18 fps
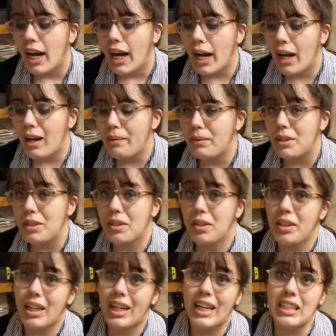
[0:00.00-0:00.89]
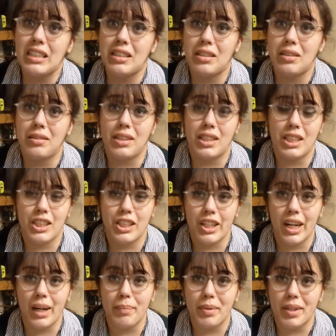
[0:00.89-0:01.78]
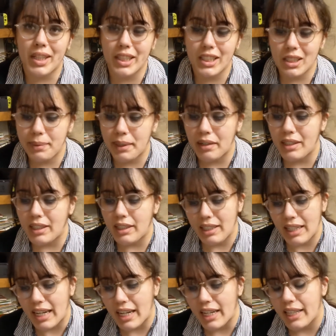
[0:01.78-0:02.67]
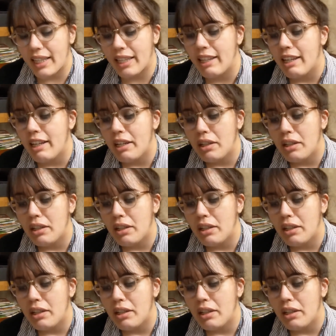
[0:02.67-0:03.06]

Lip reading: Just so you guys know, this chapter is about death.